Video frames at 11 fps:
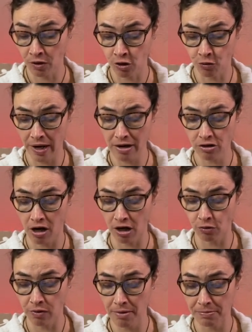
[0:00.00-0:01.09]
Groundhog
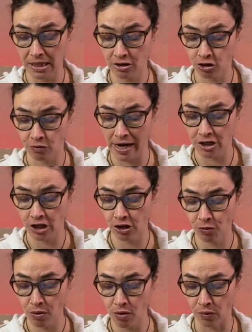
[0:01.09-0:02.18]
rubbed his scratchy
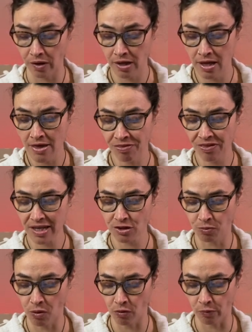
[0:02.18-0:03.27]
throat. This
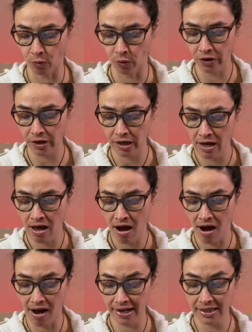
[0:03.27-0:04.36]
won't work.
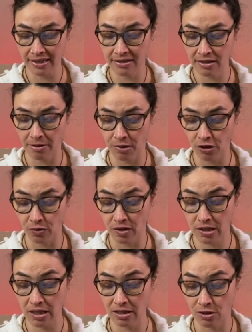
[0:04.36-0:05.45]
I need someone who
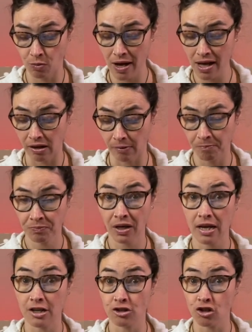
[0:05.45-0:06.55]
sees well
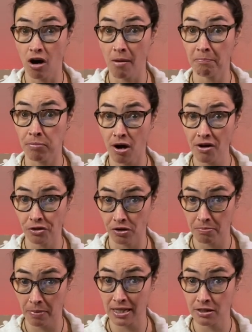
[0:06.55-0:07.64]
and is not bothered
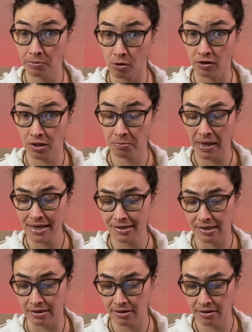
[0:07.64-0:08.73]
by small
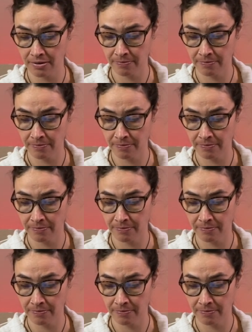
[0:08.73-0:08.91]
spaces.